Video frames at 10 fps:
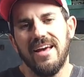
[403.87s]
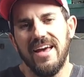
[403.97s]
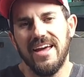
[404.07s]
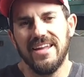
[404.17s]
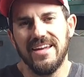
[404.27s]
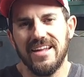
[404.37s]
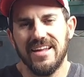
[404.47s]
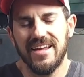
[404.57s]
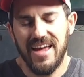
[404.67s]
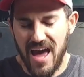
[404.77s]
And it
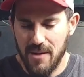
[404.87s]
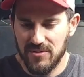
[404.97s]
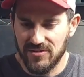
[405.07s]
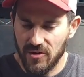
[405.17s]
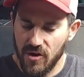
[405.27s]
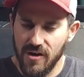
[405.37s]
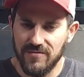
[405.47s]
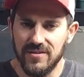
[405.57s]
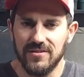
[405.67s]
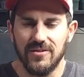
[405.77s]
happens
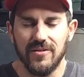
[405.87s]
often.